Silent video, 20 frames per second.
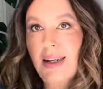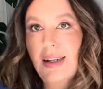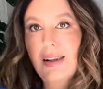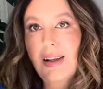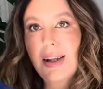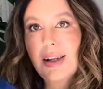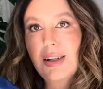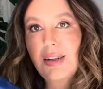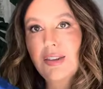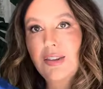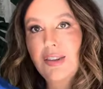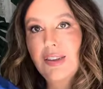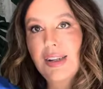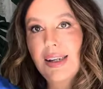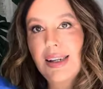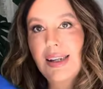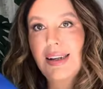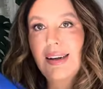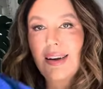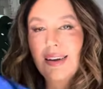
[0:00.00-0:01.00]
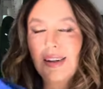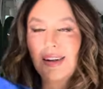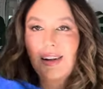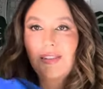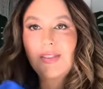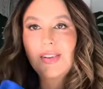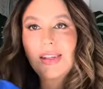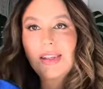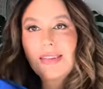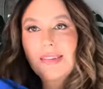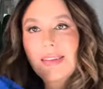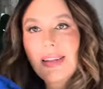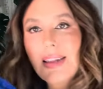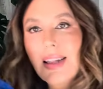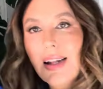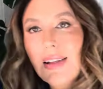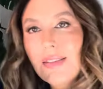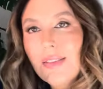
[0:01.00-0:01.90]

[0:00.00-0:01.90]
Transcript: like, sheer, I don't know if you can see that,